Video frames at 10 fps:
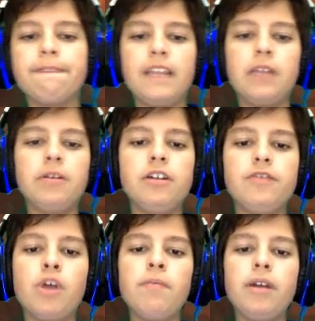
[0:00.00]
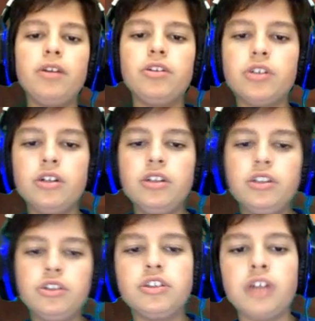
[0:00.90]
And when you have combat on your turn,
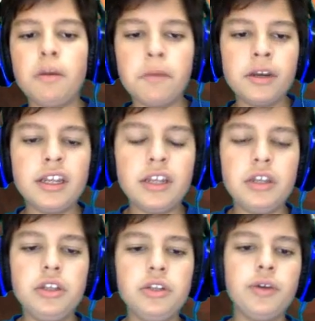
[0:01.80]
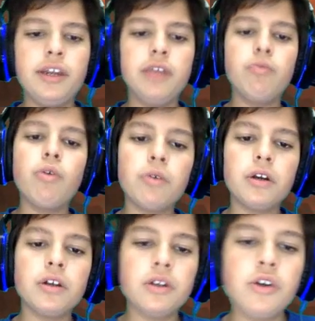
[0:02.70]
you create a
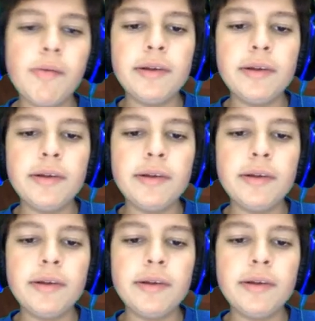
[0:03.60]
1/1 Goblin